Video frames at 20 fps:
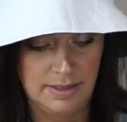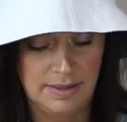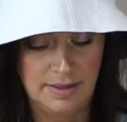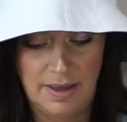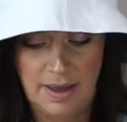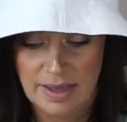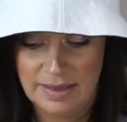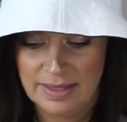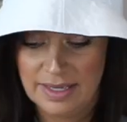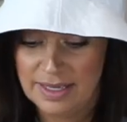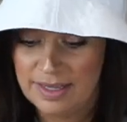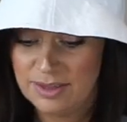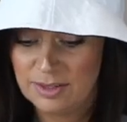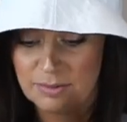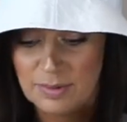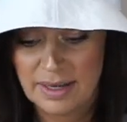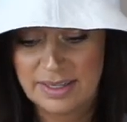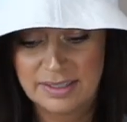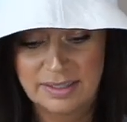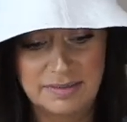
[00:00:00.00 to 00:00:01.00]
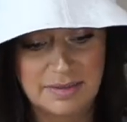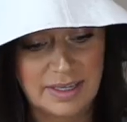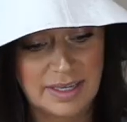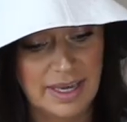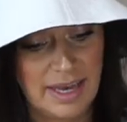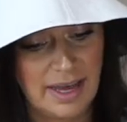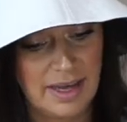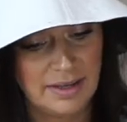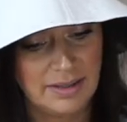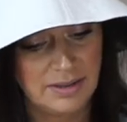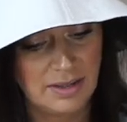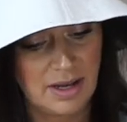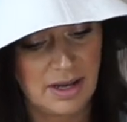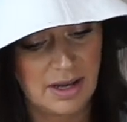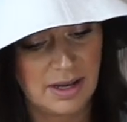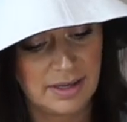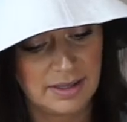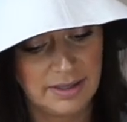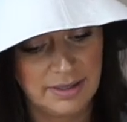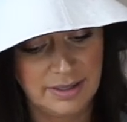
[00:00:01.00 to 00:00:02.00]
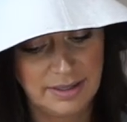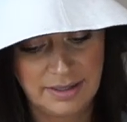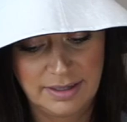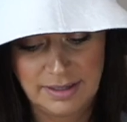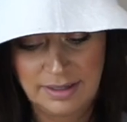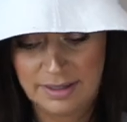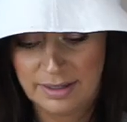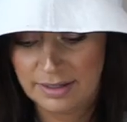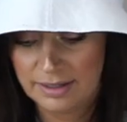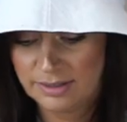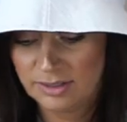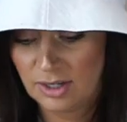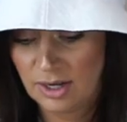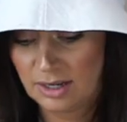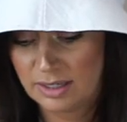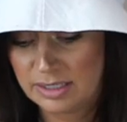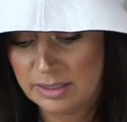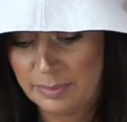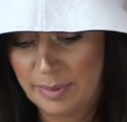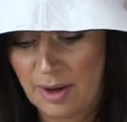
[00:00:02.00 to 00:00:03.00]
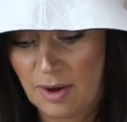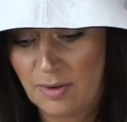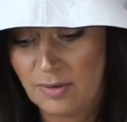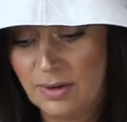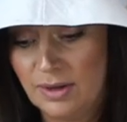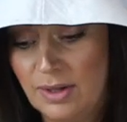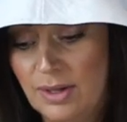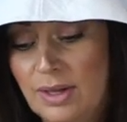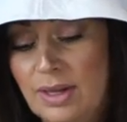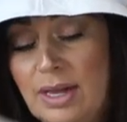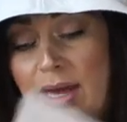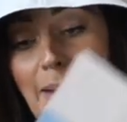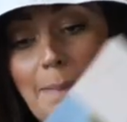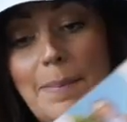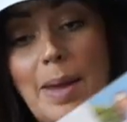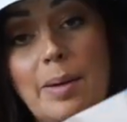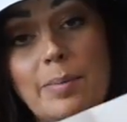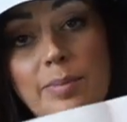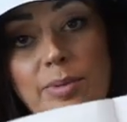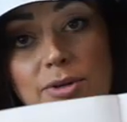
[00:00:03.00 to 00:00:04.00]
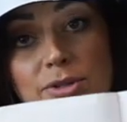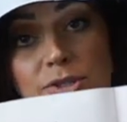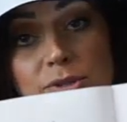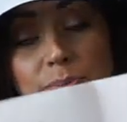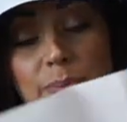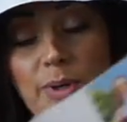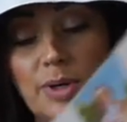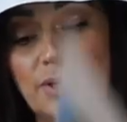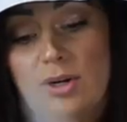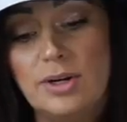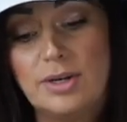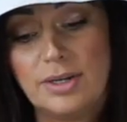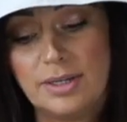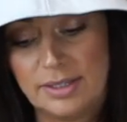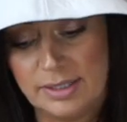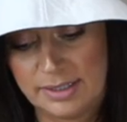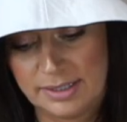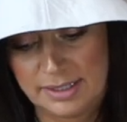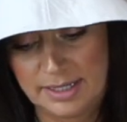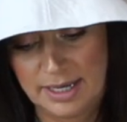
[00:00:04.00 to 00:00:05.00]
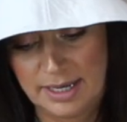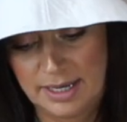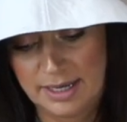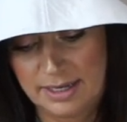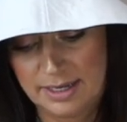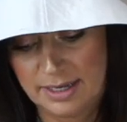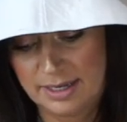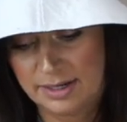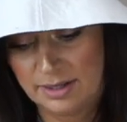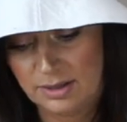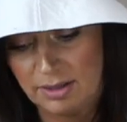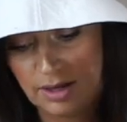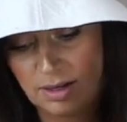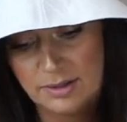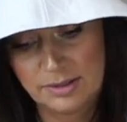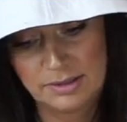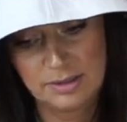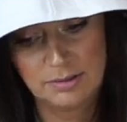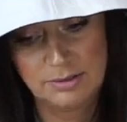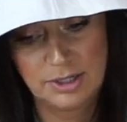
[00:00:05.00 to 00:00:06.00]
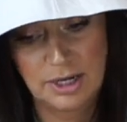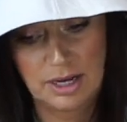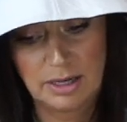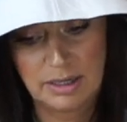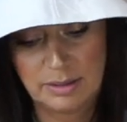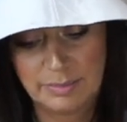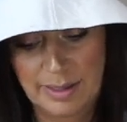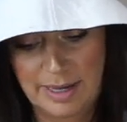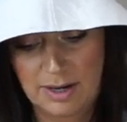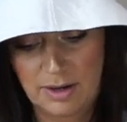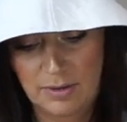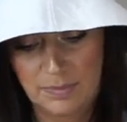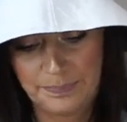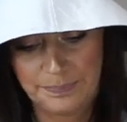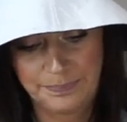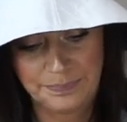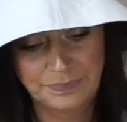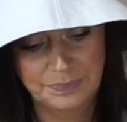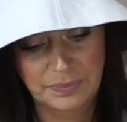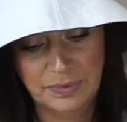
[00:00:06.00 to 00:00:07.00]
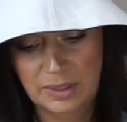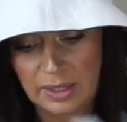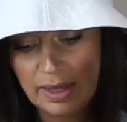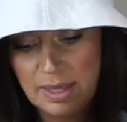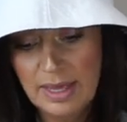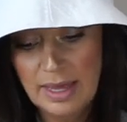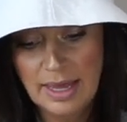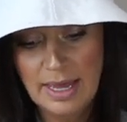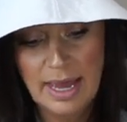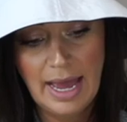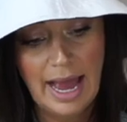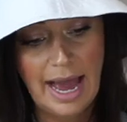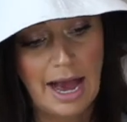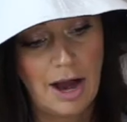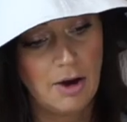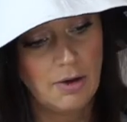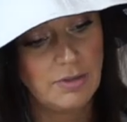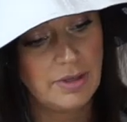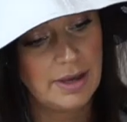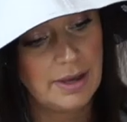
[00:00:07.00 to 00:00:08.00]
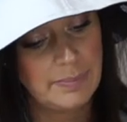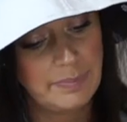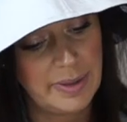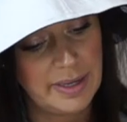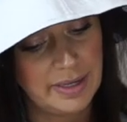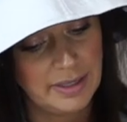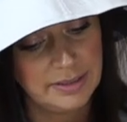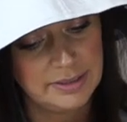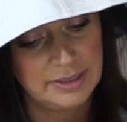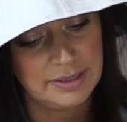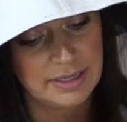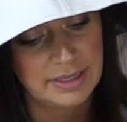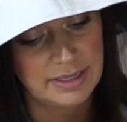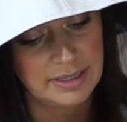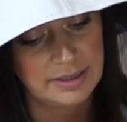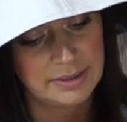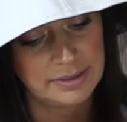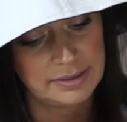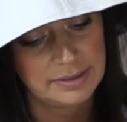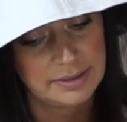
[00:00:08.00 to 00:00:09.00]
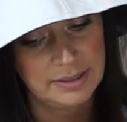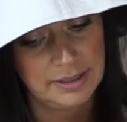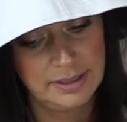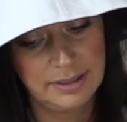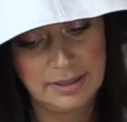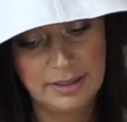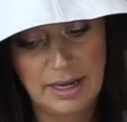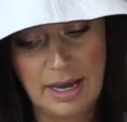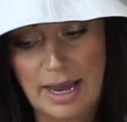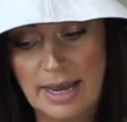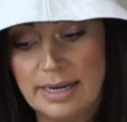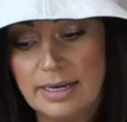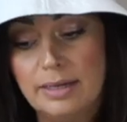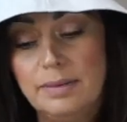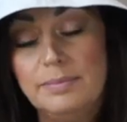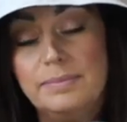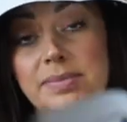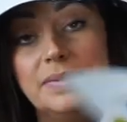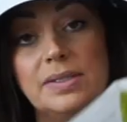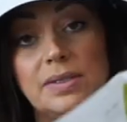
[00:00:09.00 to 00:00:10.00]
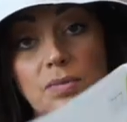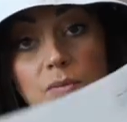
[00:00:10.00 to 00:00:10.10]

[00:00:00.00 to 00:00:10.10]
And then the rest of the catalog talks about members' perks. It'll also talk about how they picked these items and